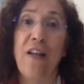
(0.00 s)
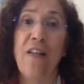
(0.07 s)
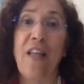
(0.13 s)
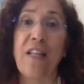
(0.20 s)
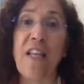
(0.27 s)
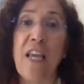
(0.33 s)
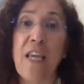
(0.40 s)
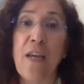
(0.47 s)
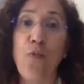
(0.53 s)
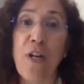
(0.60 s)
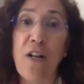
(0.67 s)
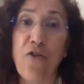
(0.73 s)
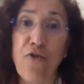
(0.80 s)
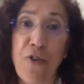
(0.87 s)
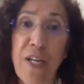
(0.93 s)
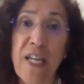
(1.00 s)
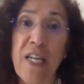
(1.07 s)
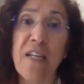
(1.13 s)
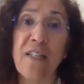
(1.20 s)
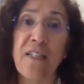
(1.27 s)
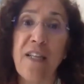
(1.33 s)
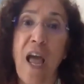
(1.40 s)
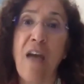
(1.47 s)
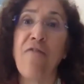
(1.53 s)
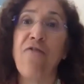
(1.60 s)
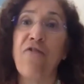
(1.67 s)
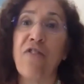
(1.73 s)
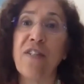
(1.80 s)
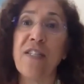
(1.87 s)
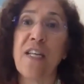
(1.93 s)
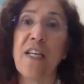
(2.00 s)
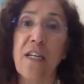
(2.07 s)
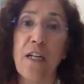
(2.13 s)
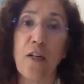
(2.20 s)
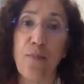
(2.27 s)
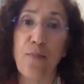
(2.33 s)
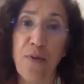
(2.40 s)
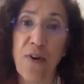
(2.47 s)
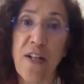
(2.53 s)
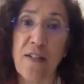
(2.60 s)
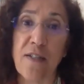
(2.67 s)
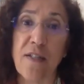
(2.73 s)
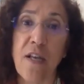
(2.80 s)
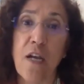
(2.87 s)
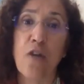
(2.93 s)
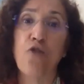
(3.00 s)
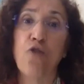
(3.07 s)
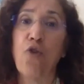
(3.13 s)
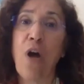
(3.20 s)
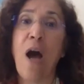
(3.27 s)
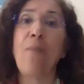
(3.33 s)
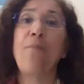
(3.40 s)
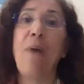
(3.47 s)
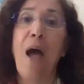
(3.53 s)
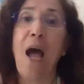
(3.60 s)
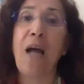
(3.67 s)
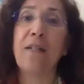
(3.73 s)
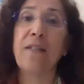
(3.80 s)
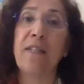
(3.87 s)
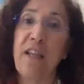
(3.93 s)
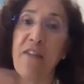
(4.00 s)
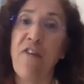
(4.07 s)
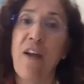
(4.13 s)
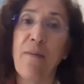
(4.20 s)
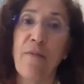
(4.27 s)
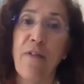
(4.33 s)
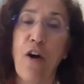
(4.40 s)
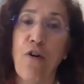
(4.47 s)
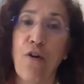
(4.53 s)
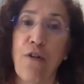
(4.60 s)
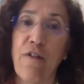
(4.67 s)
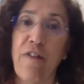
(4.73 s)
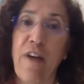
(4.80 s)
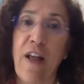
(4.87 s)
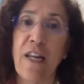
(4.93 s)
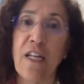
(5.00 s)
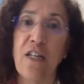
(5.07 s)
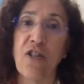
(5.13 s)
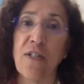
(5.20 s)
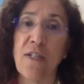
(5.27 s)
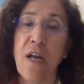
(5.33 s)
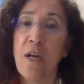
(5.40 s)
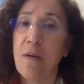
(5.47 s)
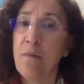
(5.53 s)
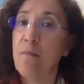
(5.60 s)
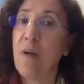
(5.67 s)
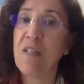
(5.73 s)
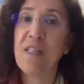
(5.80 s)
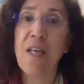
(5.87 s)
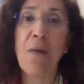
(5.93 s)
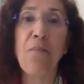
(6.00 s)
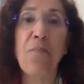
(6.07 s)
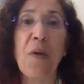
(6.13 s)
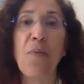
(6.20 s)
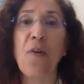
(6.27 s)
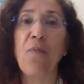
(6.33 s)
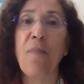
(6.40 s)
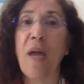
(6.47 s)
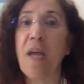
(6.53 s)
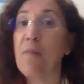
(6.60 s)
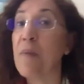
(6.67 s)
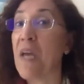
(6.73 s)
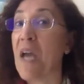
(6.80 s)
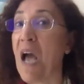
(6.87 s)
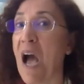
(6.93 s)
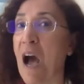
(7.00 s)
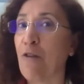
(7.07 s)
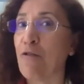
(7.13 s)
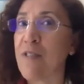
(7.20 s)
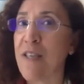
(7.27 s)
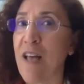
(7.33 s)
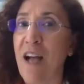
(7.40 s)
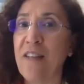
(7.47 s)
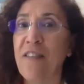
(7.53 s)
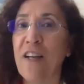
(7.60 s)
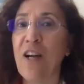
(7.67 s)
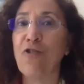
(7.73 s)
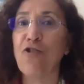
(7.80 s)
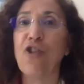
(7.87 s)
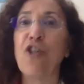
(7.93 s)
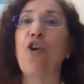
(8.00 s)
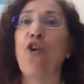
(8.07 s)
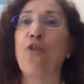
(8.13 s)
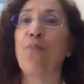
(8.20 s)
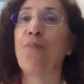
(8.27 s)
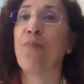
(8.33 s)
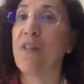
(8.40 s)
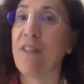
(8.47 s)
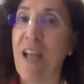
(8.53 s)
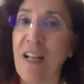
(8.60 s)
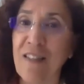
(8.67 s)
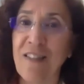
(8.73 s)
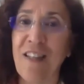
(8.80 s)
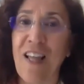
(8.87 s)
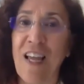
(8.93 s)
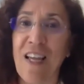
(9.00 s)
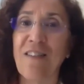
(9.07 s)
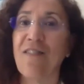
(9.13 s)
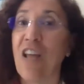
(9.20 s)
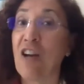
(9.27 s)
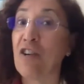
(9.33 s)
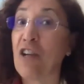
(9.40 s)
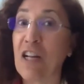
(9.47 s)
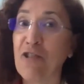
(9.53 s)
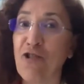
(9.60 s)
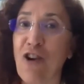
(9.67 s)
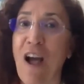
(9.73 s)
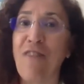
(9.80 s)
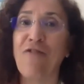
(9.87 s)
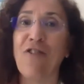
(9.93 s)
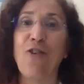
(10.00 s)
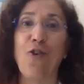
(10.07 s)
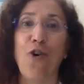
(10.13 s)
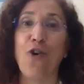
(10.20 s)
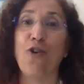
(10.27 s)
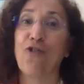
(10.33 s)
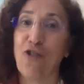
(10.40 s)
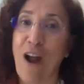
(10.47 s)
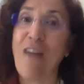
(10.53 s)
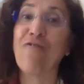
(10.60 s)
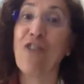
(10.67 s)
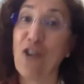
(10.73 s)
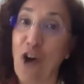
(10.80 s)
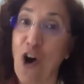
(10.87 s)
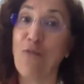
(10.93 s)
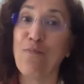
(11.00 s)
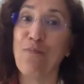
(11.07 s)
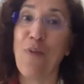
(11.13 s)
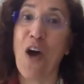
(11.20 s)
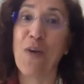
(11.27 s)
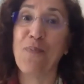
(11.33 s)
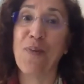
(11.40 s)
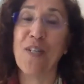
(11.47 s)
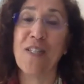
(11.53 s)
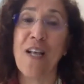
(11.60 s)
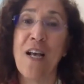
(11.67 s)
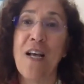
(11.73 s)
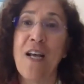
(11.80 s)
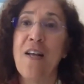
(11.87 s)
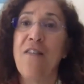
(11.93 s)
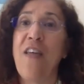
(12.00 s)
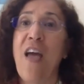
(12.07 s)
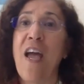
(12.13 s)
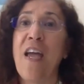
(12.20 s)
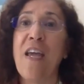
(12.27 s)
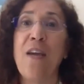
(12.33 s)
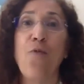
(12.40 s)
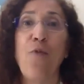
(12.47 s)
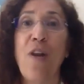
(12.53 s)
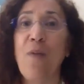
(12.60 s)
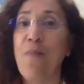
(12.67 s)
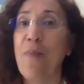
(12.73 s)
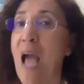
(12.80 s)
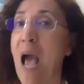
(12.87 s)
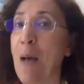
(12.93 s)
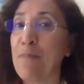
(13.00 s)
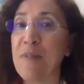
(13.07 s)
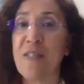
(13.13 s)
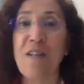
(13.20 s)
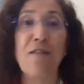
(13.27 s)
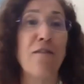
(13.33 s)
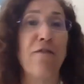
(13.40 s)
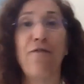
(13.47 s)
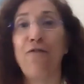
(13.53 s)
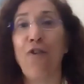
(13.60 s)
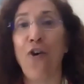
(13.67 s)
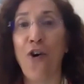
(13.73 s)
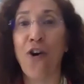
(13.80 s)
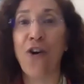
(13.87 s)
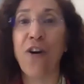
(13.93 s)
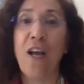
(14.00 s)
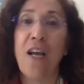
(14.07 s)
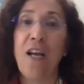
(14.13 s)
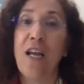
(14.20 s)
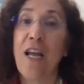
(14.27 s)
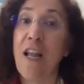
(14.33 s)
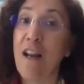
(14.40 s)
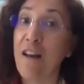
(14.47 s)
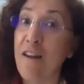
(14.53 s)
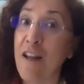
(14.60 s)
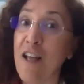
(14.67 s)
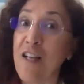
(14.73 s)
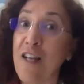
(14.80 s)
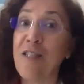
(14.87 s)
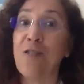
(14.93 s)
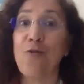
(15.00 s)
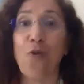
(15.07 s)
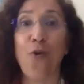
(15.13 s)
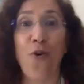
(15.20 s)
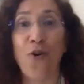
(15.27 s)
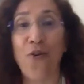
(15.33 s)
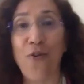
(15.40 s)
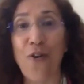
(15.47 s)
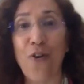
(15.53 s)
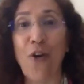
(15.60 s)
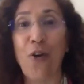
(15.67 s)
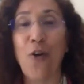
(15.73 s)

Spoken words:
that he will need every single prince to come and give him the oath of allegiance. But some people may be outside the country or pretend they're gonna travel or travel on purpose. They will be absent for illness or